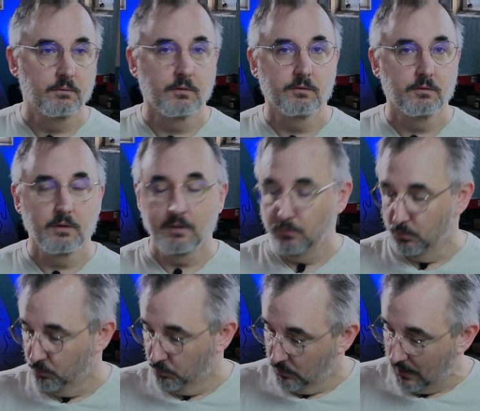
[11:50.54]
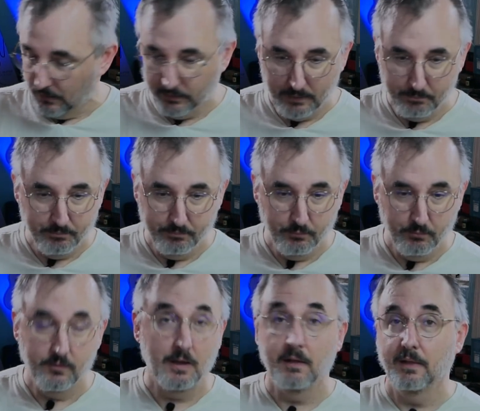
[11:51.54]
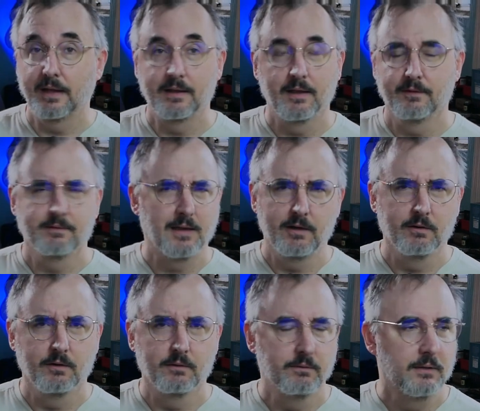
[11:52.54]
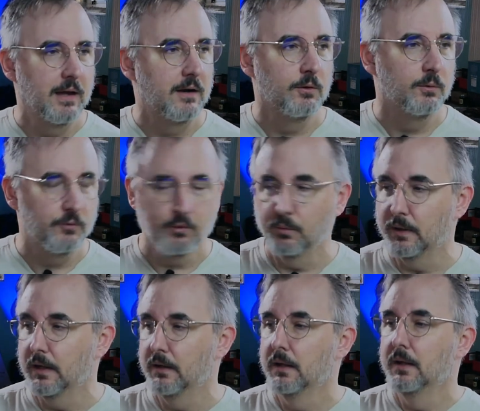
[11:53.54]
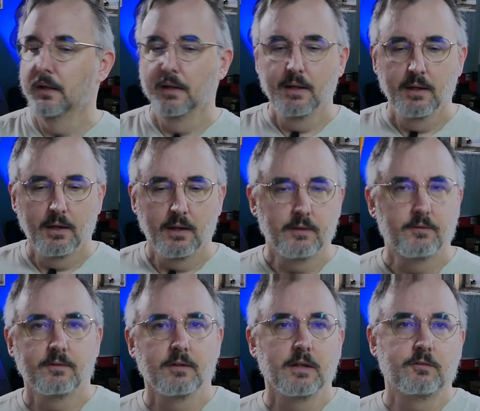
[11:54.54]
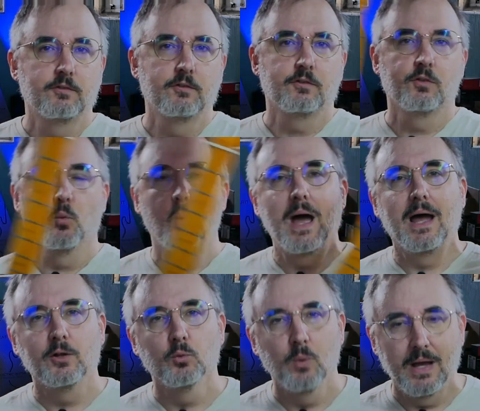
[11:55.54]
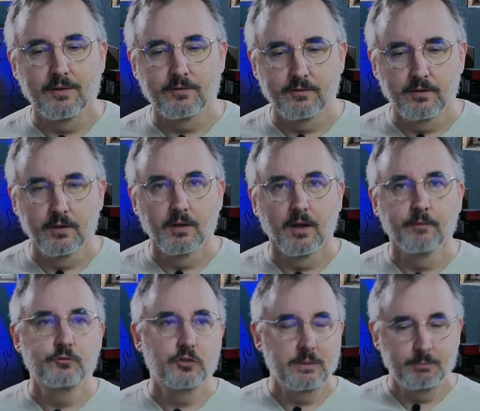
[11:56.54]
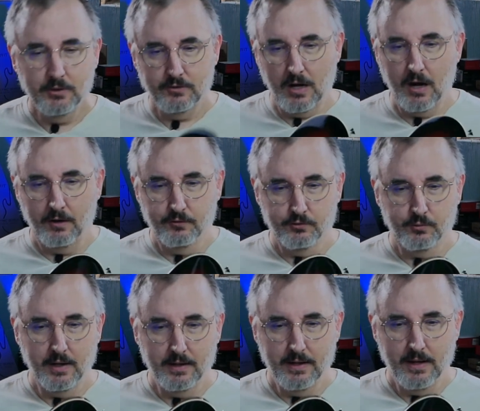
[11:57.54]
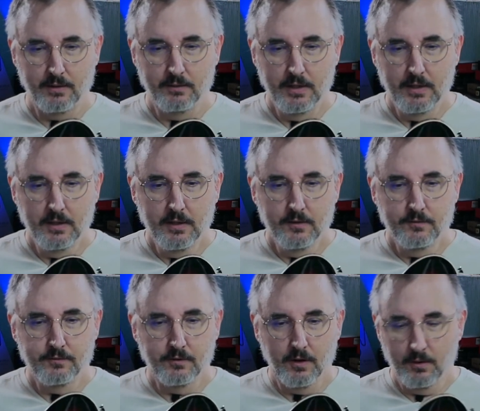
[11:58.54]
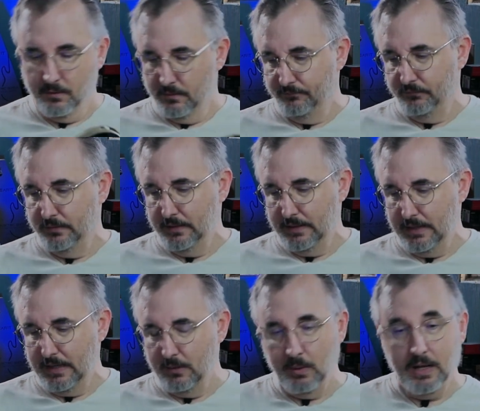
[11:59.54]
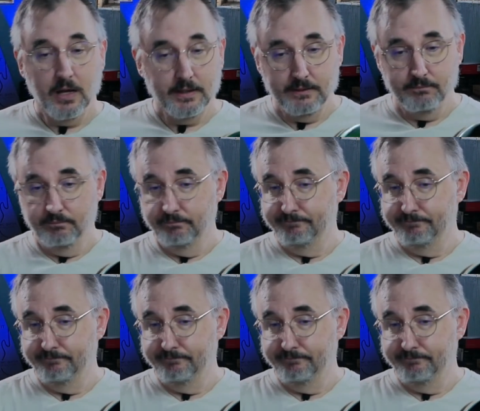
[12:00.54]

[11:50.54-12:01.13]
to see how they sell, I guess. I don't know. I don't know what's going on. It's just the Wild West of cheap guitars right now. So anyway, a